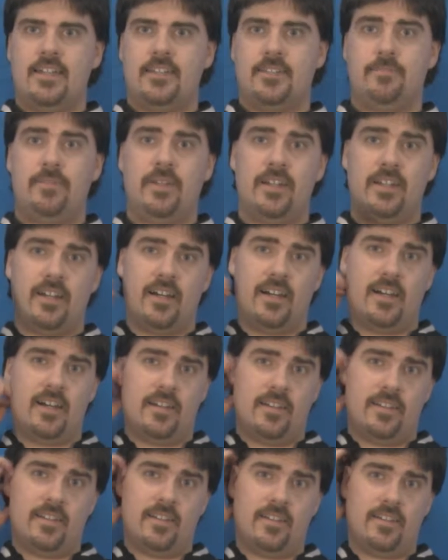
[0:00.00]
It's been
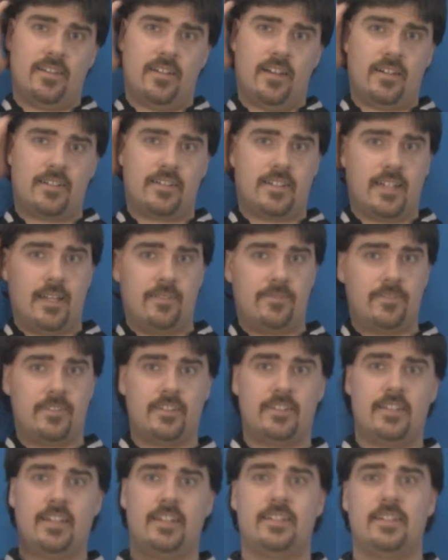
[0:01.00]
a long time
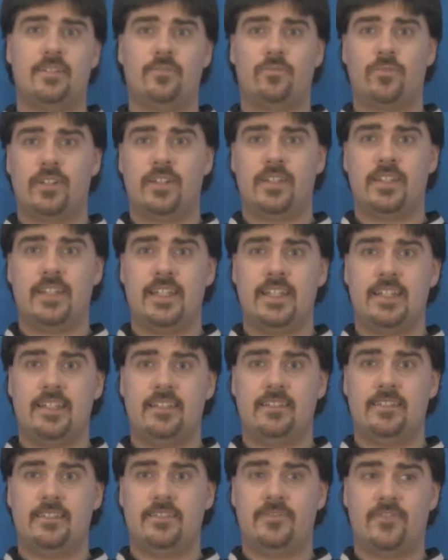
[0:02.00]
since I did one of
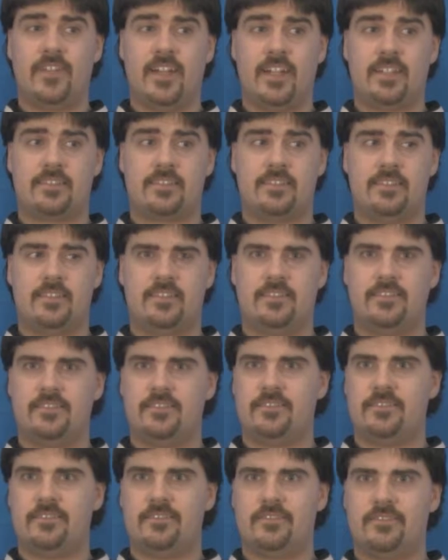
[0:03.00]
these. In fact, this
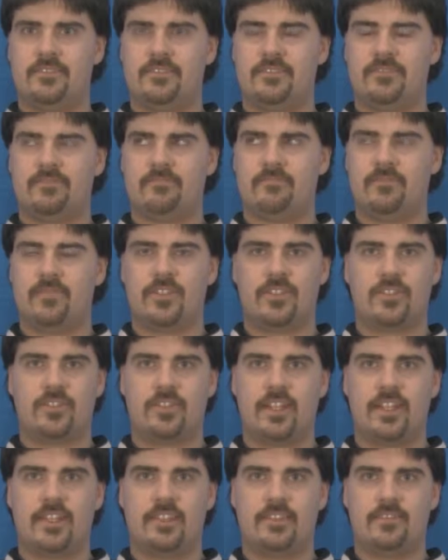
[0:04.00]
is
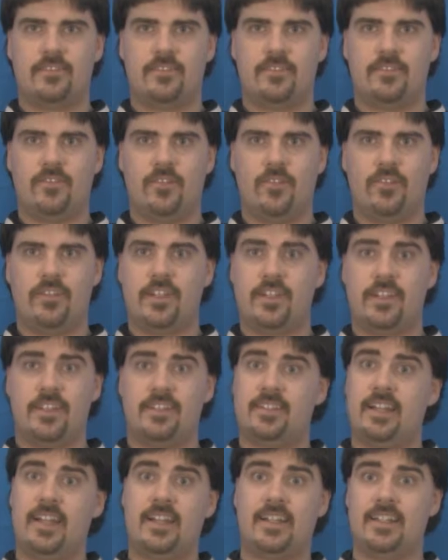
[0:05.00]
literally only the
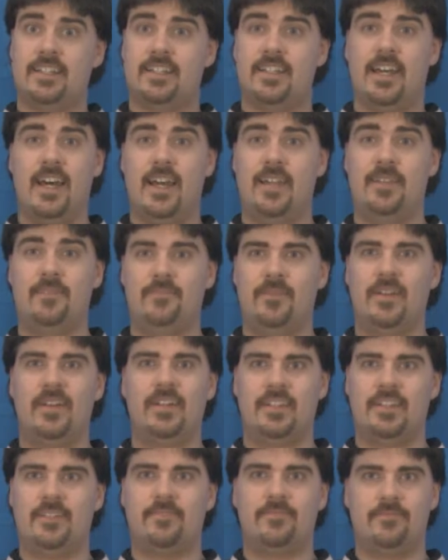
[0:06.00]
second time
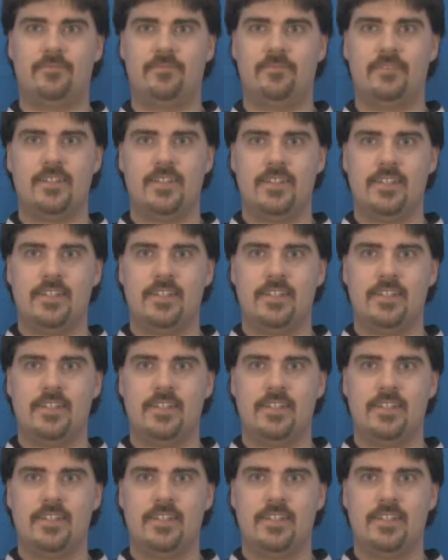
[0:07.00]
in